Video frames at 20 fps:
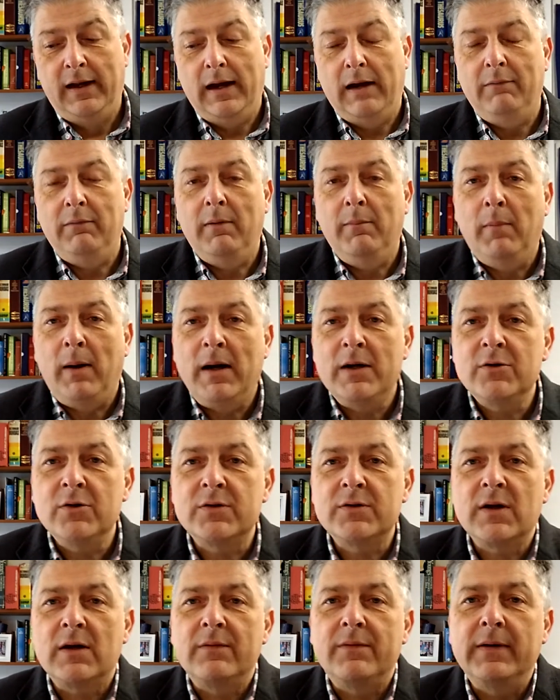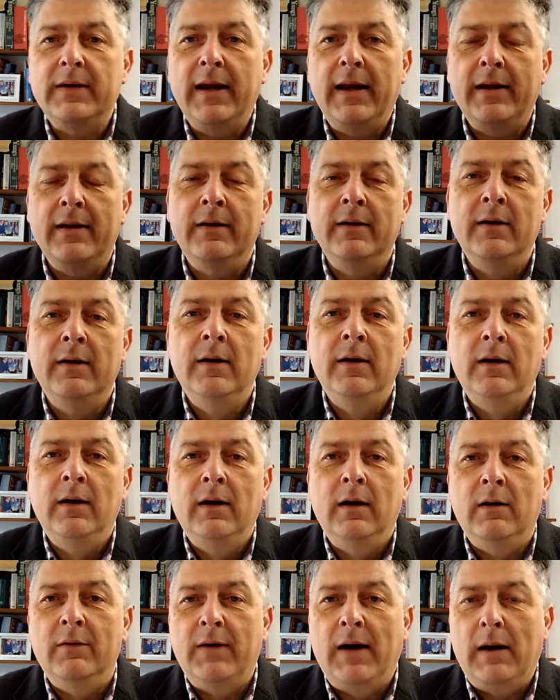and remind yourself again
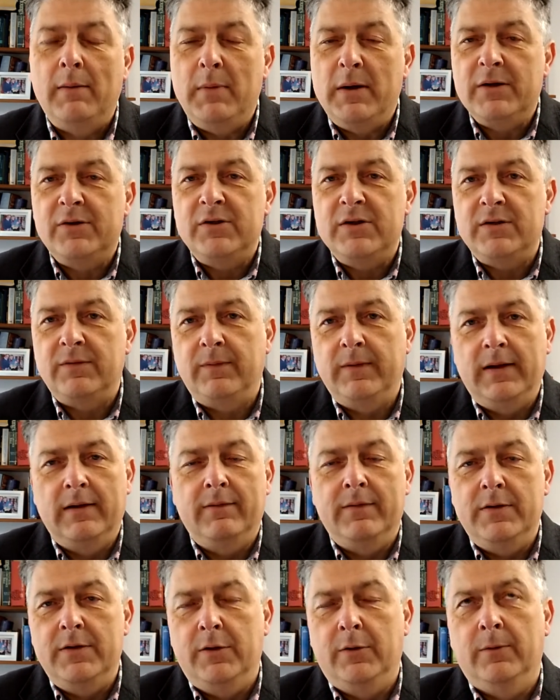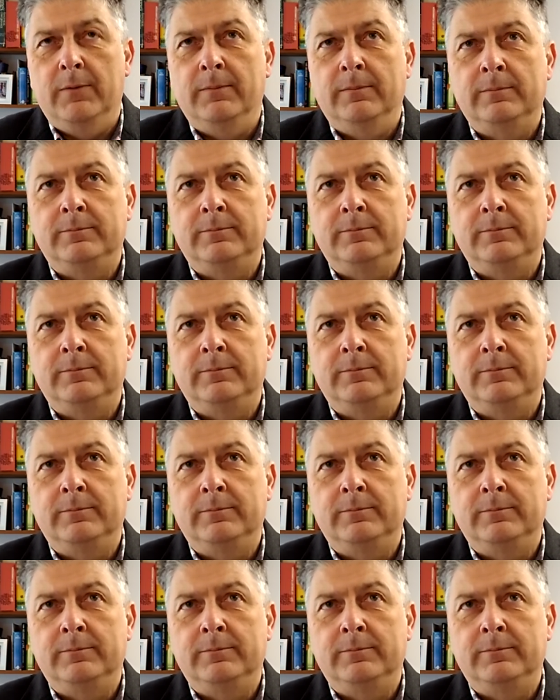of how much he's forgiven you.